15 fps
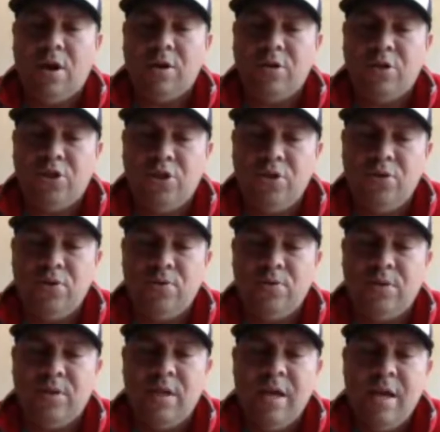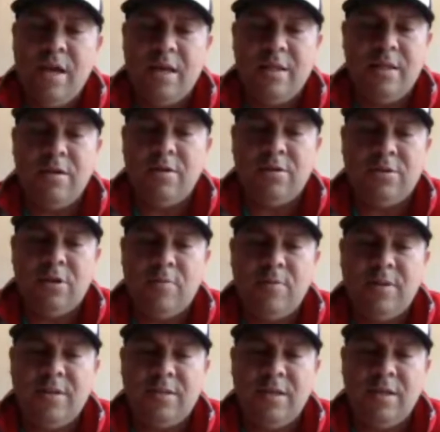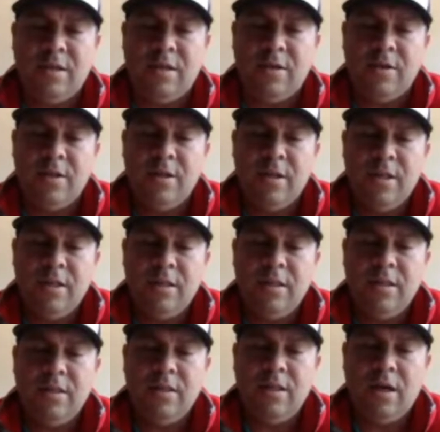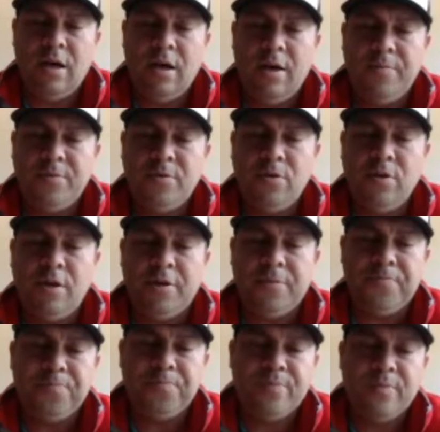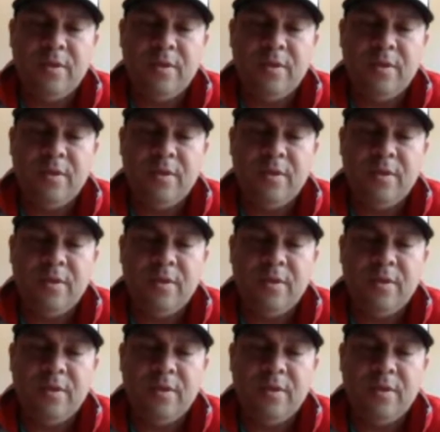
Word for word: are Jews and they're disturbing the city. Um, so look,